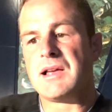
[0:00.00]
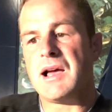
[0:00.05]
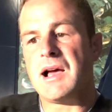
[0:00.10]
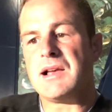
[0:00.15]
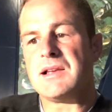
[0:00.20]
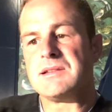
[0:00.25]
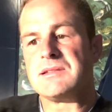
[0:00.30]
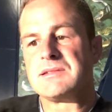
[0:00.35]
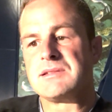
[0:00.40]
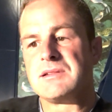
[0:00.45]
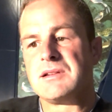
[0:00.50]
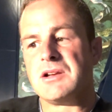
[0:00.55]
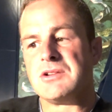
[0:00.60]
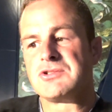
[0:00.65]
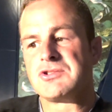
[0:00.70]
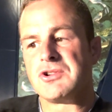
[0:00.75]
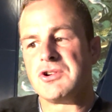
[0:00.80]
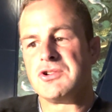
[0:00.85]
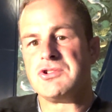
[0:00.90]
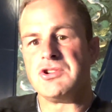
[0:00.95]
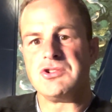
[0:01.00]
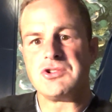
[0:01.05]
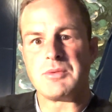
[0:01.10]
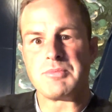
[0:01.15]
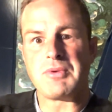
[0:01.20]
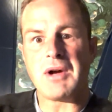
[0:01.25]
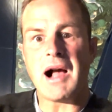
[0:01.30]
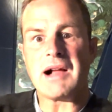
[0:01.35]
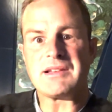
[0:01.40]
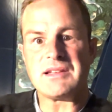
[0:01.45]
a surgeon to
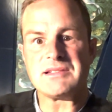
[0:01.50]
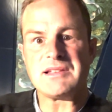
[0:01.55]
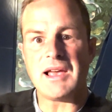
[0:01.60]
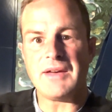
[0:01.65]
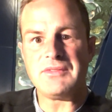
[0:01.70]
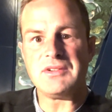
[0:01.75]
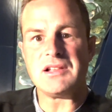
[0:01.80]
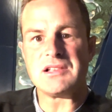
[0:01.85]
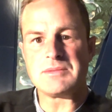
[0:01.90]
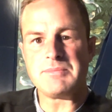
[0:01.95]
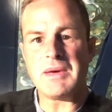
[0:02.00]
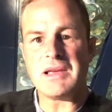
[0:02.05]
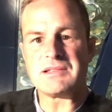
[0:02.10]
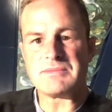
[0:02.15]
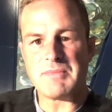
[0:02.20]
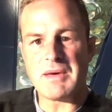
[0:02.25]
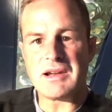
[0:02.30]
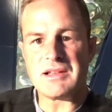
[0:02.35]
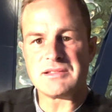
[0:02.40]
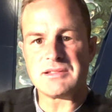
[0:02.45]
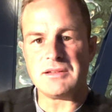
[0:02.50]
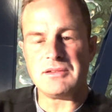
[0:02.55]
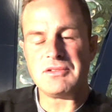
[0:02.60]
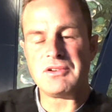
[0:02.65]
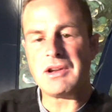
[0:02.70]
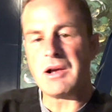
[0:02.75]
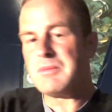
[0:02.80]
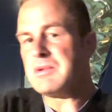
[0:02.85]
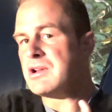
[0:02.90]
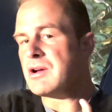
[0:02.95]
practice evidence-based medicine.
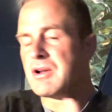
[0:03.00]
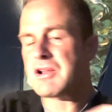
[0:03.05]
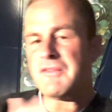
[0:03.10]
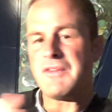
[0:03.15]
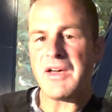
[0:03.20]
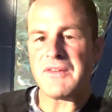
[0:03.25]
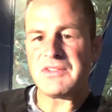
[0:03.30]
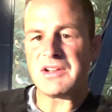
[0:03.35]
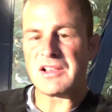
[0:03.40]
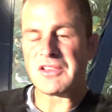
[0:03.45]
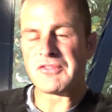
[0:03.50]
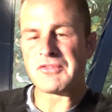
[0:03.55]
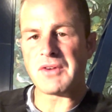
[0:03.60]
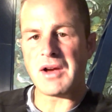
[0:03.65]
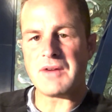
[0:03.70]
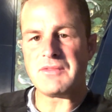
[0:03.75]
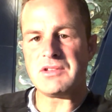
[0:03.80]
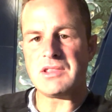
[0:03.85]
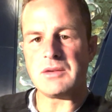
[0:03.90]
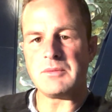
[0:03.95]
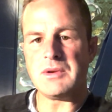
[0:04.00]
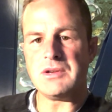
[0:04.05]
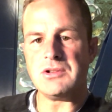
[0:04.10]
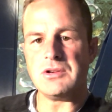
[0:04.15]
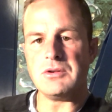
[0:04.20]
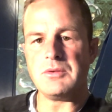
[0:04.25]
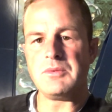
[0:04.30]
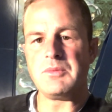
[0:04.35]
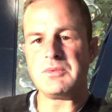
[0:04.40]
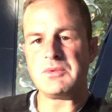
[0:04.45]
Now, we don't have evidence for everything we
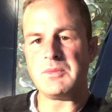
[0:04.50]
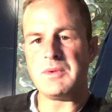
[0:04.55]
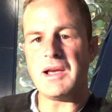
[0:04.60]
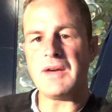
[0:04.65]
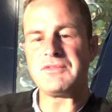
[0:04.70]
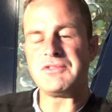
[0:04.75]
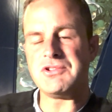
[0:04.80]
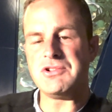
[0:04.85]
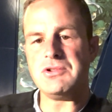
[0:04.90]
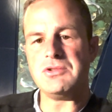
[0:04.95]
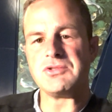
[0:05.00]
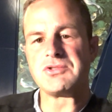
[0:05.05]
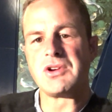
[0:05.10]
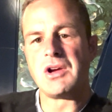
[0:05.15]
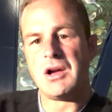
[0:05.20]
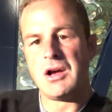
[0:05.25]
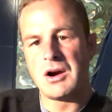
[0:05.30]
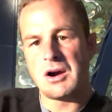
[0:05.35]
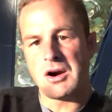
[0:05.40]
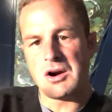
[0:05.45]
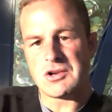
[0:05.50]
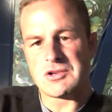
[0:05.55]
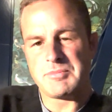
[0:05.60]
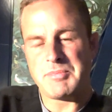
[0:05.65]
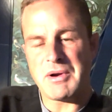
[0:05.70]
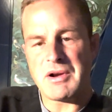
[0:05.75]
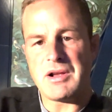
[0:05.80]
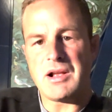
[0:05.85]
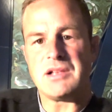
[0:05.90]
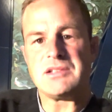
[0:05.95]
do. We have to use our
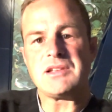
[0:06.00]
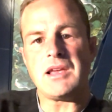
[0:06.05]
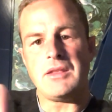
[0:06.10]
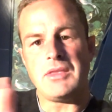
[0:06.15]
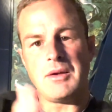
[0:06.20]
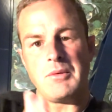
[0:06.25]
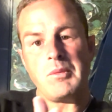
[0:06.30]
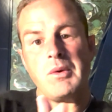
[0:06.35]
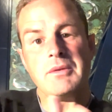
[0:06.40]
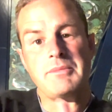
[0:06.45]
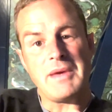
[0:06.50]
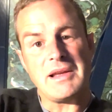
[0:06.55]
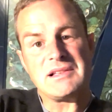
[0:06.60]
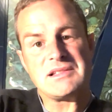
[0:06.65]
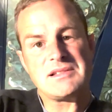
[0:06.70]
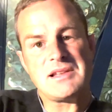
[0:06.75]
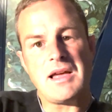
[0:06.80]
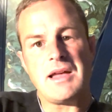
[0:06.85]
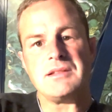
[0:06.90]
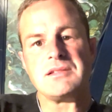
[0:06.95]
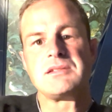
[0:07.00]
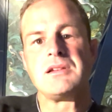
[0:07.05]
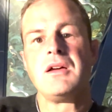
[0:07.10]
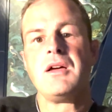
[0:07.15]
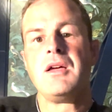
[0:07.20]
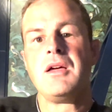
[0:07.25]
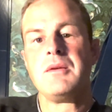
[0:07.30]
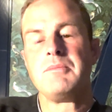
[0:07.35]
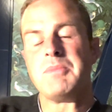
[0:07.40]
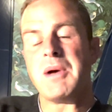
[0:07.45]
experience and then what makes sense.
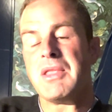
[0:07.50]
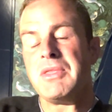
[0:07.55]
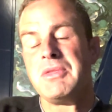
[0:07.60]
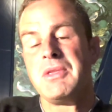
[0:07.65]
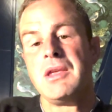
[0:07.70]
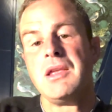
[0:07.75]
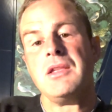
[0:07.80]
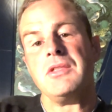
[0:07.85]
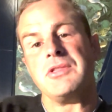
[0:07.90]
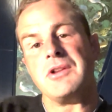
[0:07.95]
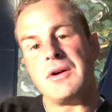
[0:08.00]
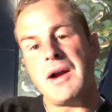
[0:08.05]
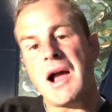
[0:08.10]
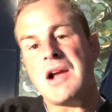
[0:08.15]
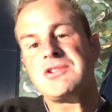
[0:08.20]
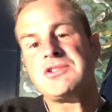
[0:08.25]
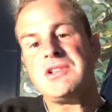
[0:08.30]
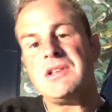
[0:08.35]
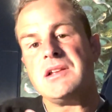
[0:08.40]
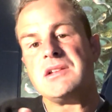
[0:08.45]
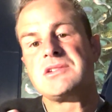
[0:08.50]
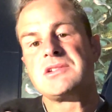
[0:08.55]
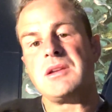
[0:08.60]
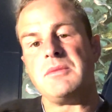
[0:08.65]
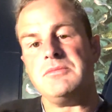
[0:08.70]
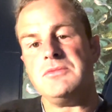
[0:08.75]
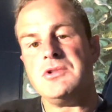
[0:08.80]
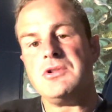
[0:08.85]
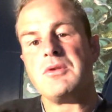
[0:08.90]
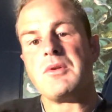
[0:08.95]
But there actually is
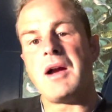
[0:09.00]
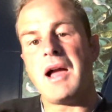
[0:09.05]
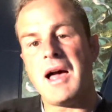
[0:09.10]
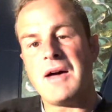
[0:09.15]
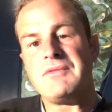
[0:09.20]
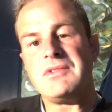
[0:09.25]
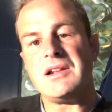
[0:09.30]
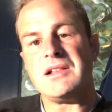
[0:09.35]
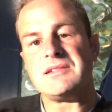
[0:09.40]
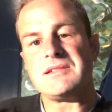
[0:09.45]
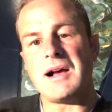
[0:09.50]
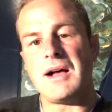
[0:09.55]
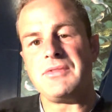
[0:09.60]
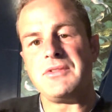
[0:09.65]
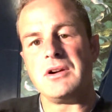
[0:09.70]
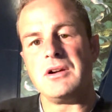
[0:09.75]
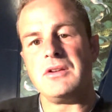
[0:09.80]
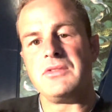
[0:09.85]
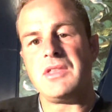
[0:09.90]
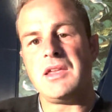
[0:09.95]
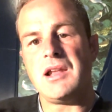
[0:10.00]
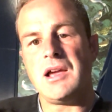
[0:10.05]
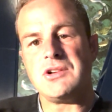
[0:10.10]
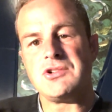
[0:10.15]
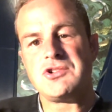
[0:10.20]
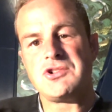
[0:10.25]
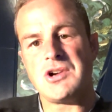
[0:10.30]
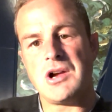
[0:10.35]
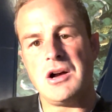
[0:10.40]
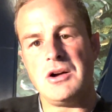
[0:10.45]
some newer evidence out there that has
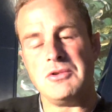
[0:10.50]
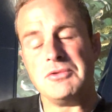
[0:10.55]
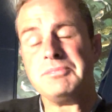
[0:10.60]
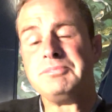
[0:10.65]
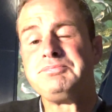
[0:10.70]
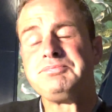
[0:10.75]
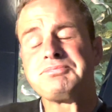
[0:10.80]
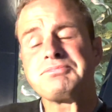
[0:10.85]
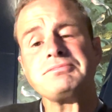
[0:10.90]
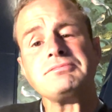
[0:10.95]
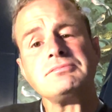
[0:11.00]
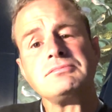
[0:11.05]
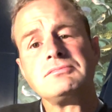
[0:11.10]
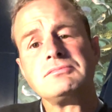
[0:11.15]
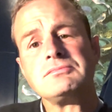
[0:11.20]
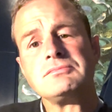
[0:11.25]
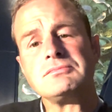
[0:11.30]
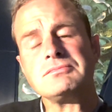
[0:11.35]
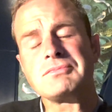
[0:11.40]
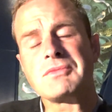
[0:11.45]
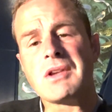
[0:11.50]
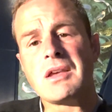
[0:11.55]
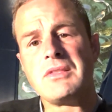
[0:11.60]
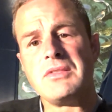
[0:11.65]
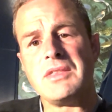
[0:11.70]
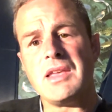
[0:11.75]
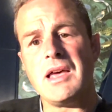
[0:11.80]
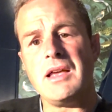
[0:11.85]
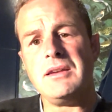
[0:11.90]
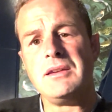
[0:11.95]
shown
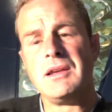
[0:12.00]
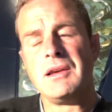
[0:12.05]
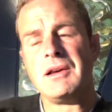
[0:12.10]
that